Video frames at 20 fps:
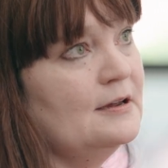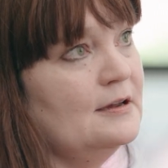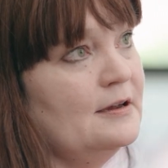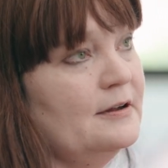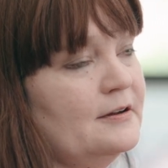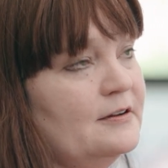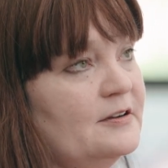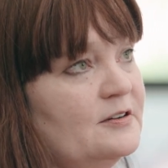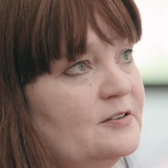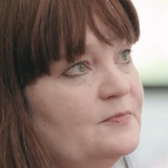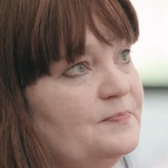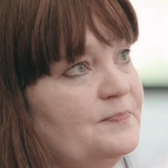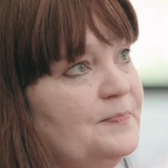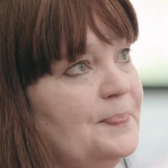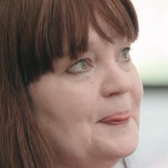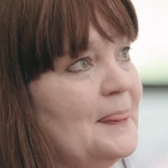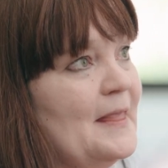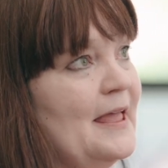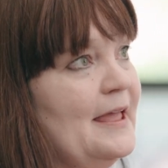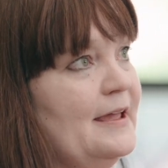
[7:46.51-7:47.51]

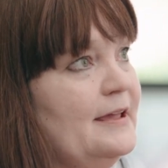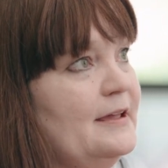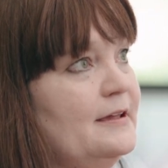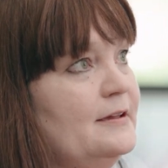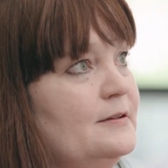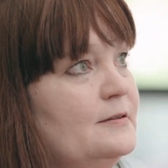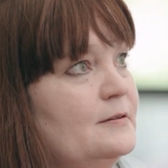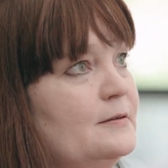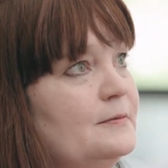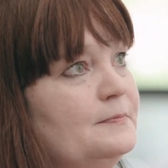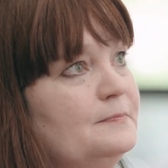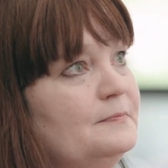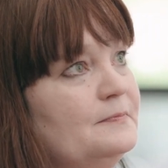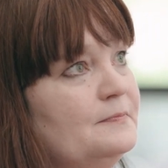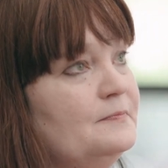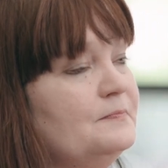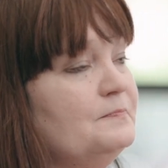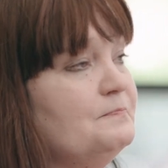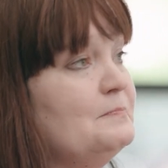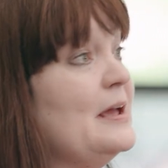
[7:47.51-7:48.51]
a
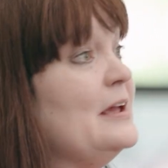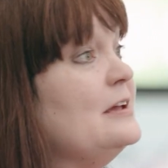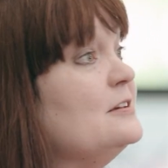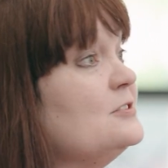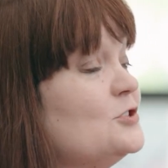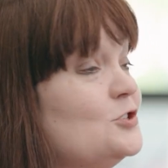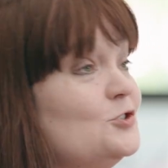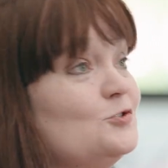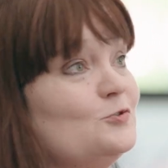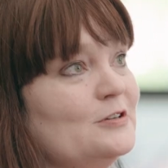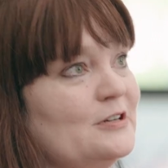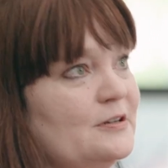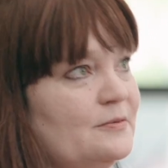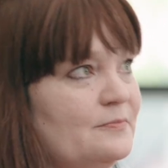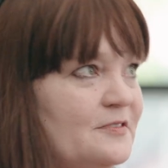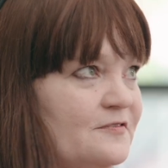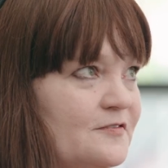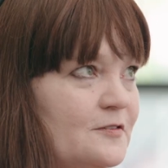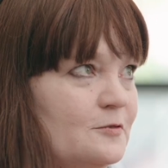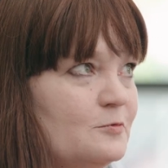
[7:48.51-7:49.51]

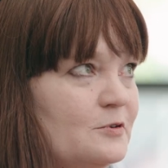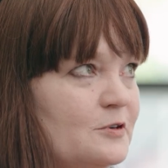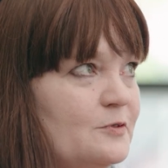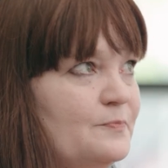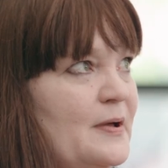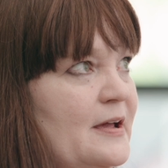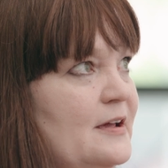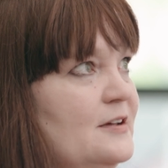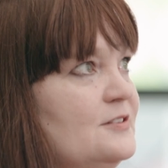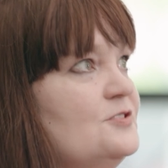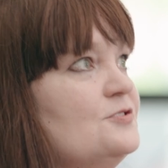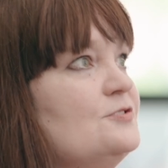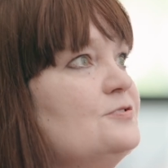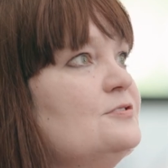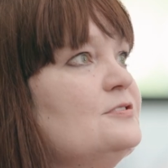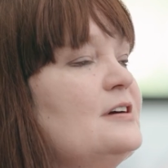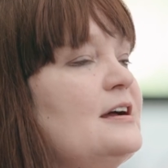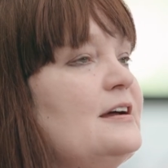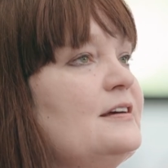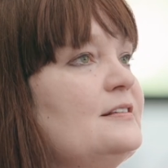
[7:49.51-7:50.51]
mainstream, if you will,
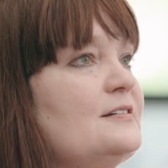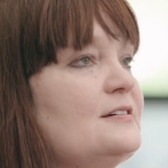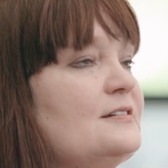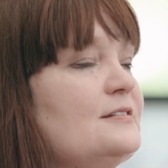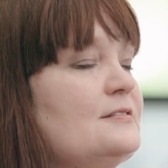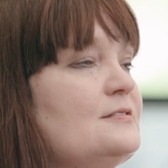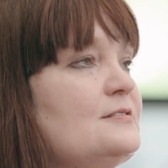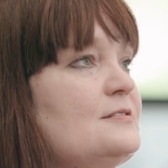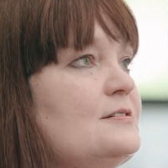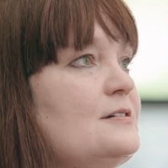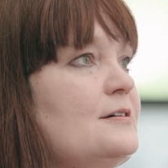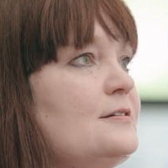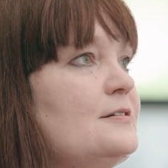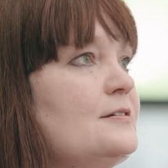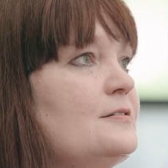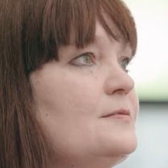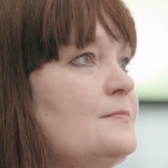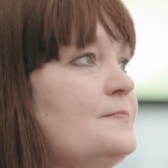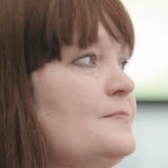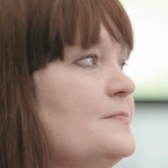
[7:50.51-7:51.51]
painter, and
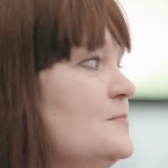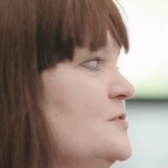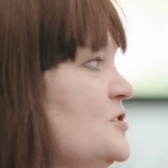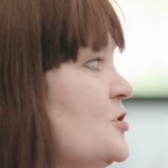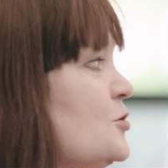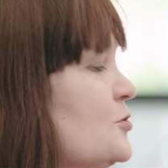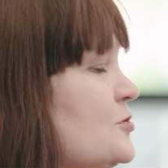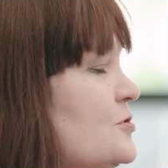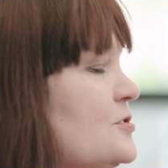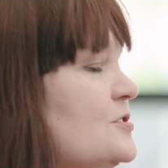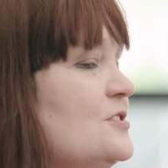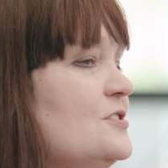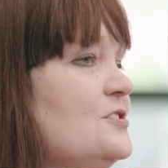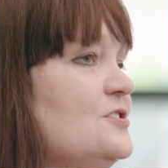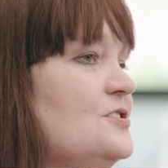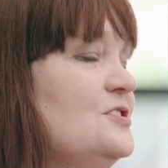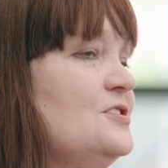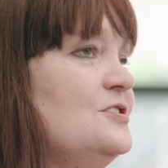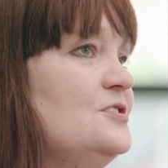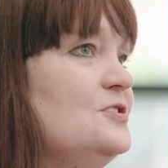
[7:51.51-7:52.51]
then turned
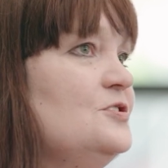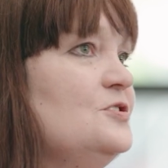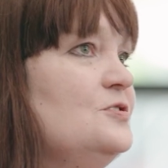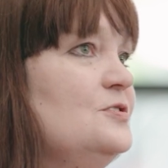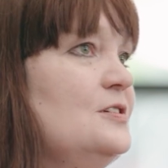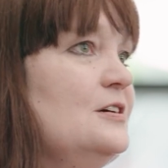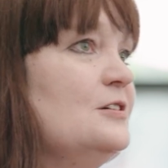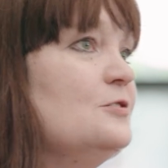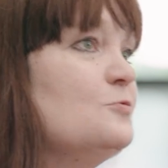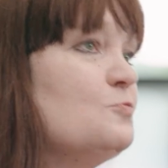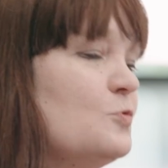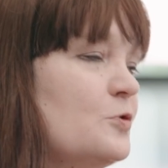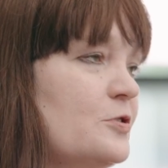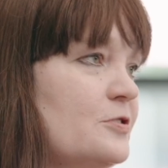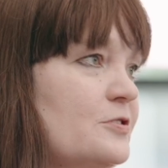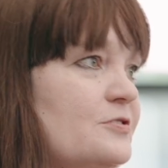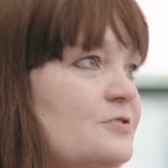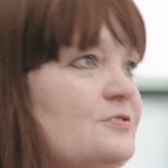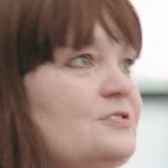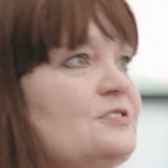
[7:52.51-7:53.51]
it
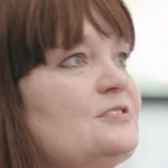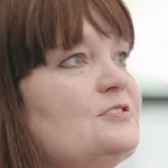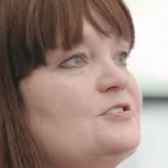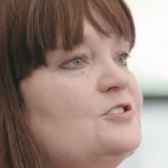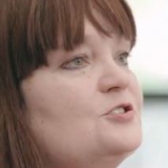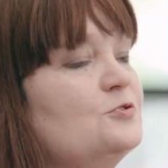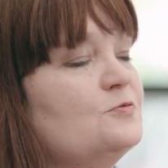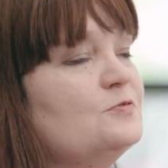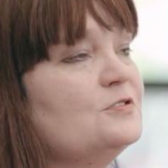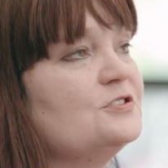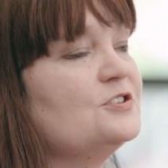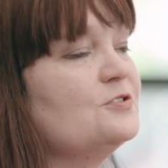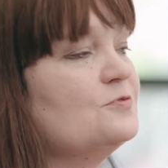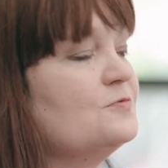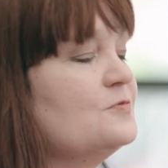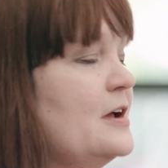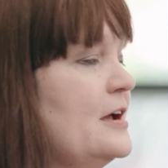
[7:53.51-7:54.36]
inward to his own